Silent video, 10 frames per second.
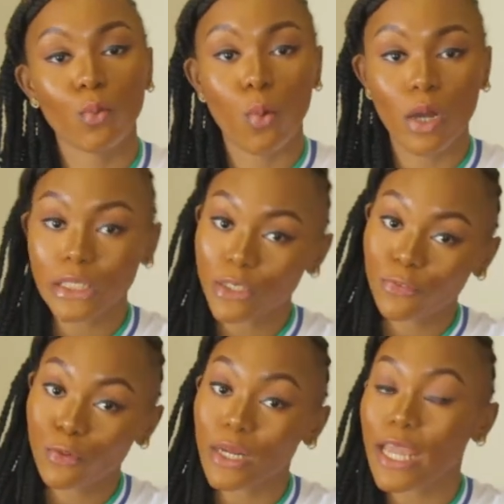
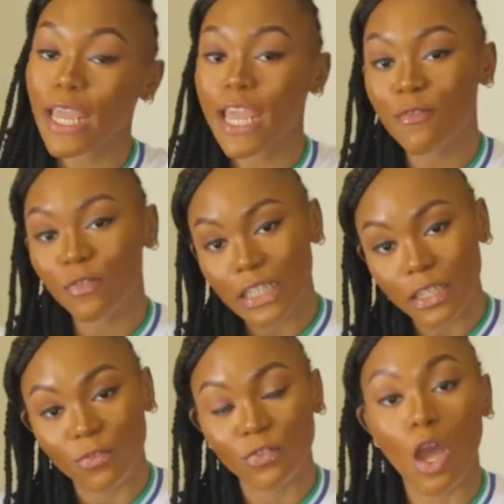wonderful
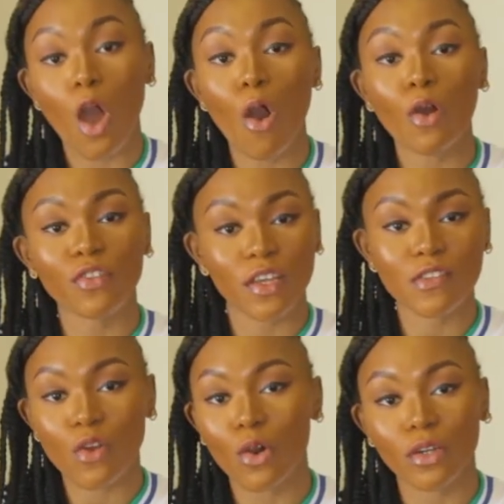evening of the
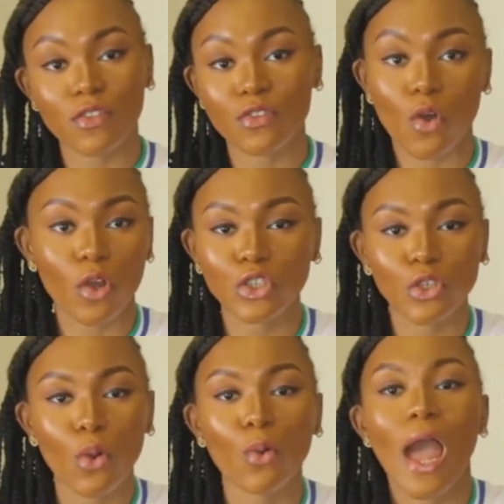AUDRA'S Corner talk
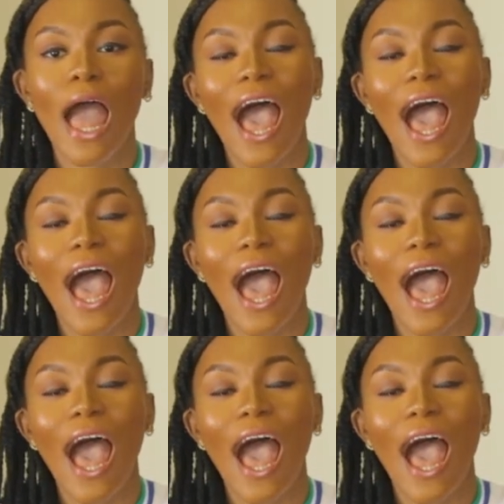show,